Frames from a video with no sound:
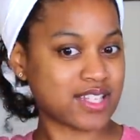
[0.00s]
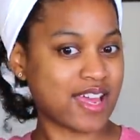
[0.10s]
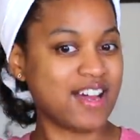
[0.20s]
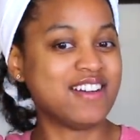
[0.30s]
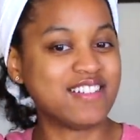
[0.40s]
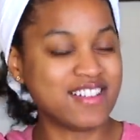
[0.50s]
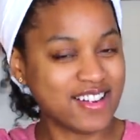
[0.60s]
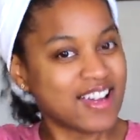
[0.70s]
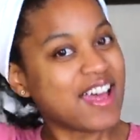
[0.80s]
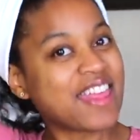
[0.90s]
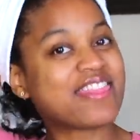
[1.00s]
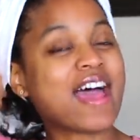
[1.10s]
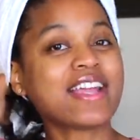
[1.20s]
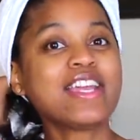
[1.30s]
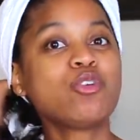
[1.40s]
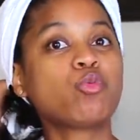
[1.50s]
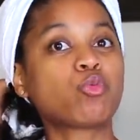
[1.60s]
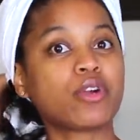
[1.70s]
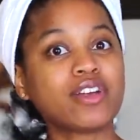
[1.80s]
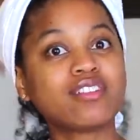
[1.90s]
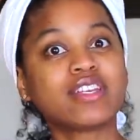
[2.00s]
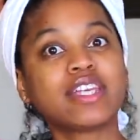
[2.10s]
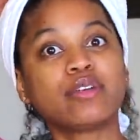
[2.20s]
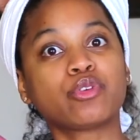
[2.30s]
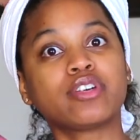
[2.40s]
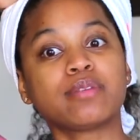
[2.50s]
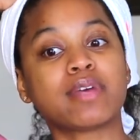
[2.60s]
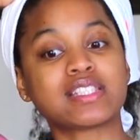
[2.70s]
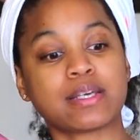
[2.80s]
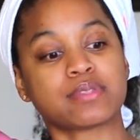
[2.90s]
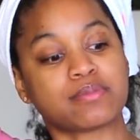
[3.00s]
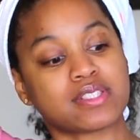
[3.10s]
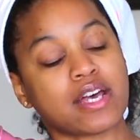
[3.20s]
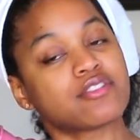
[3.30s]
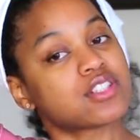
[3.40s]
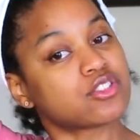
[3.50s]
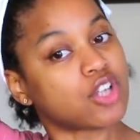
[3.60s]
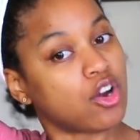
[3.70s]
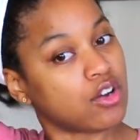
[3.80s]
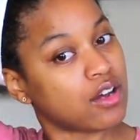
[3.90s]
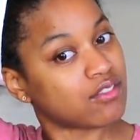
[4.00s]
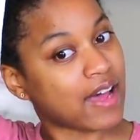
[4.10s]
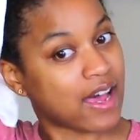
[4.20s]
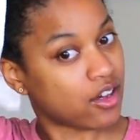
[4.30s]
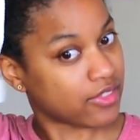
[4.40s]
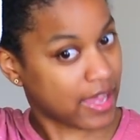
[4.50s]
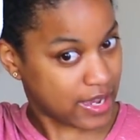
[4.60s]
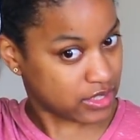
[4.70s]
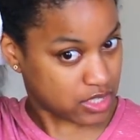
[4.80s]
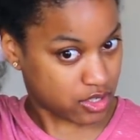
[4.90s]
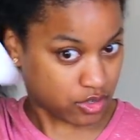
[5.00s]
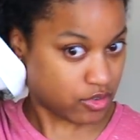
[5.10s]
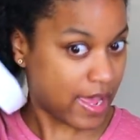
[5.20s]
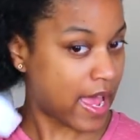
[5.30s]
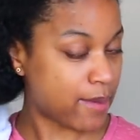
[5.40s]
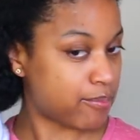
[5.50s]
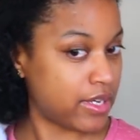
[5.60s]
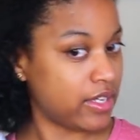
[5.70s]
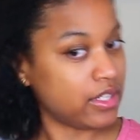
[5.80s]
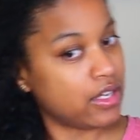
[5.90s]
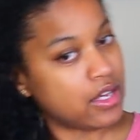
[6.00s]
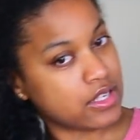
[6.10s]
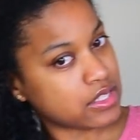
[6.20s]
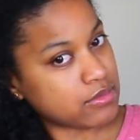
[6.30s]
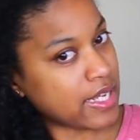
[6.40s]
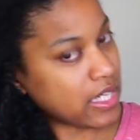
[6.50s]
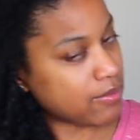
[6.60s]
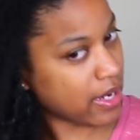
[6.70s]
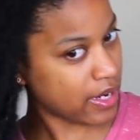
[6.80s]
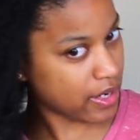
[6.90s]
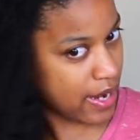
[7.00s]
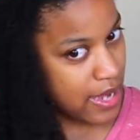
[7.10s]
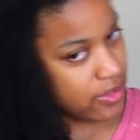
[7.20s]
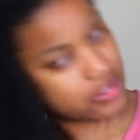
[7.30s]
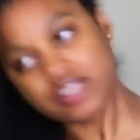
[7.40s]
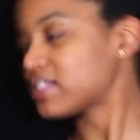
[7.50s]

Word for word: towel. that can really, really mess up some stuff. So don't allow that to happen. So I'm taking my hair out out of this